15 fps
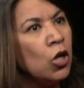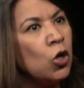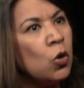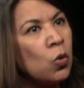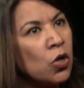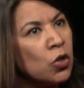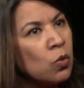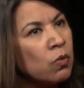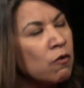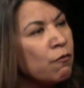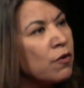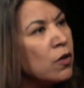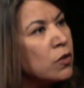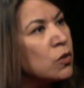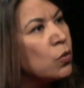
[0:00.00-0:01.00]
who are the
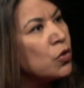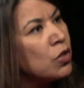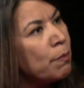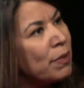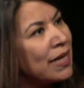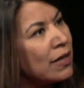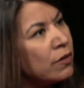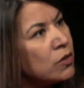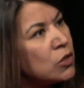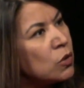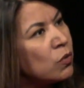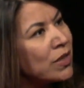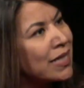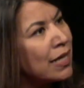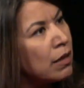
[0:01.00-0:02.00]
referrals, who are the parents
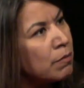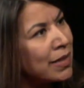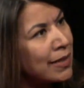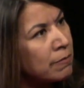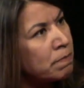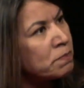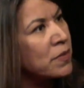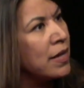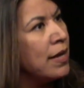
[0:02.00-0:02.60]
who are coming,